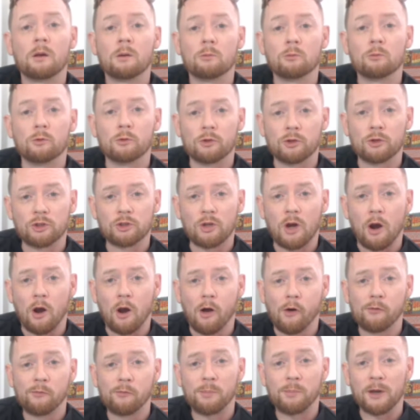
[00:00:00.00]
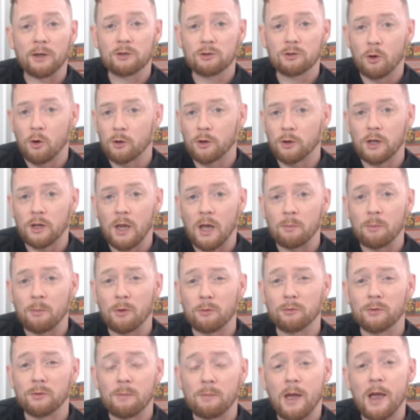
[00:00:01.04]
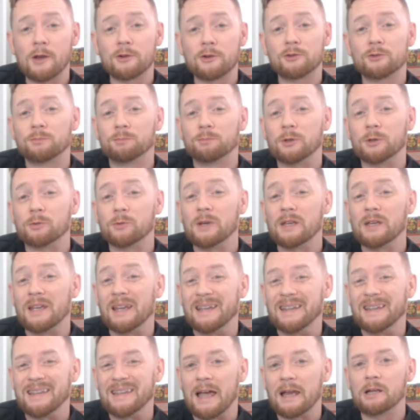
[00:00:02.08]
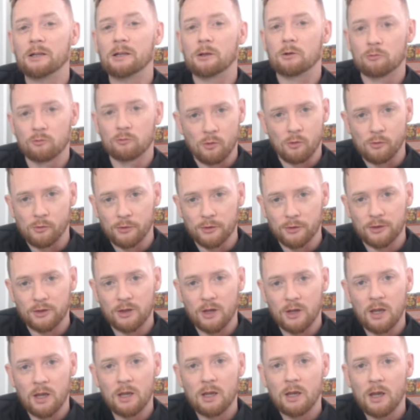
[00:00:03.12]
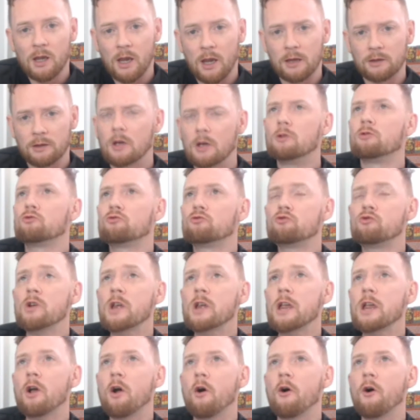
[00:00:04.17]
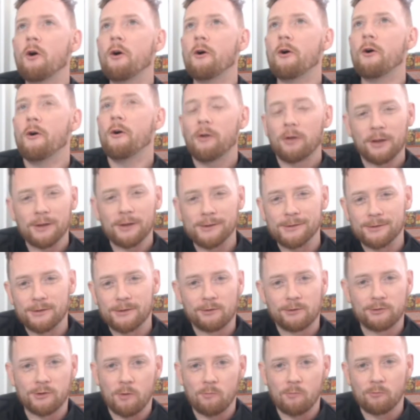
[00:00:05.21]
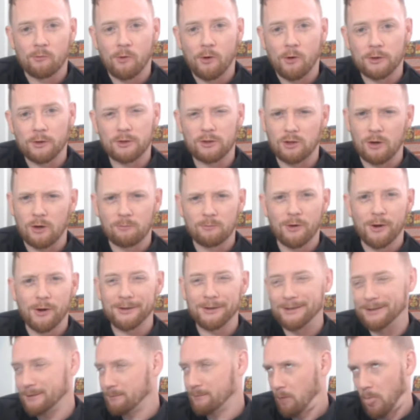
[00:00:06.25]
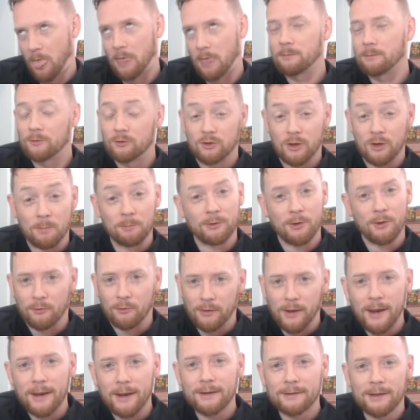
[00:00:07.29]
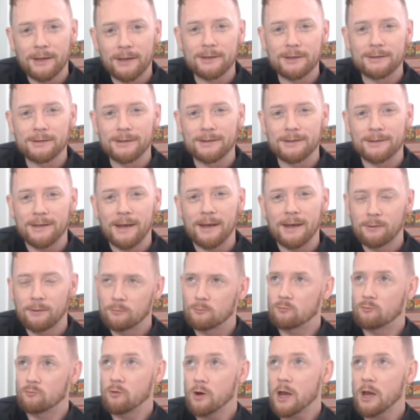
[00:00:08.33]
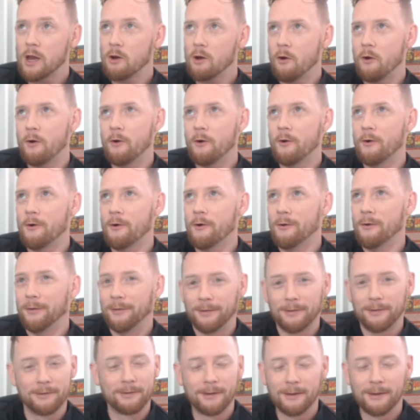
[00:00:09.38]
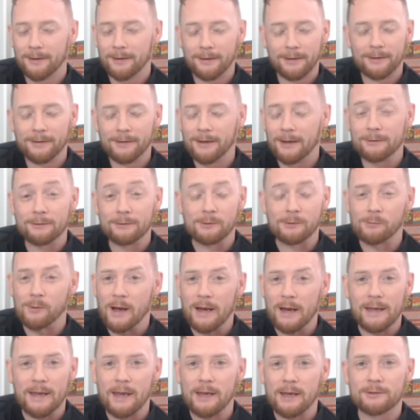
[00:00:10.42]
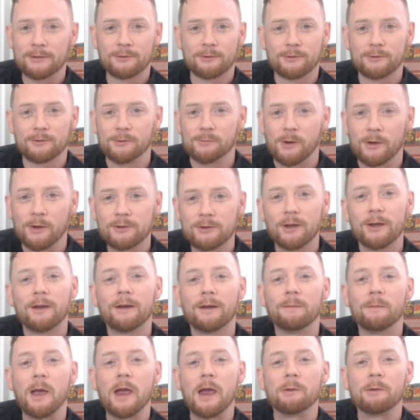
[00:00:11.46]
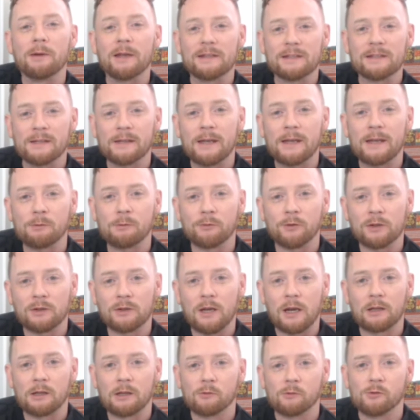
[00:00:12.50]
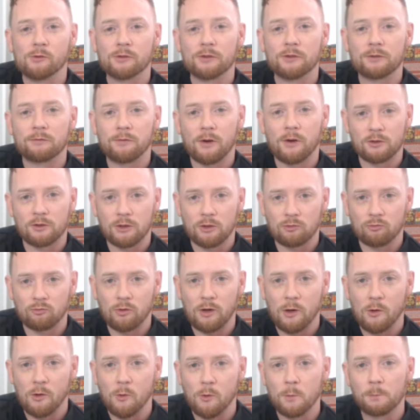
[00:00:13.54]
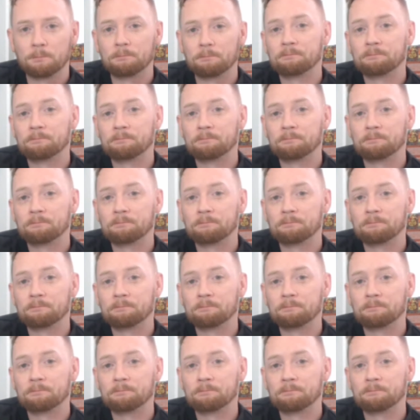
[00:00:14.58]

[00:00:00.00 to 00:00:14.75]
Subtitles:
I'm going to start off by talking about the match between Nyla Rose and Riho, as Jim Cornette likes to say. Riho! I don't know why he hates her so much. But anyway, tonight we've got Nyla Rose versus Riho.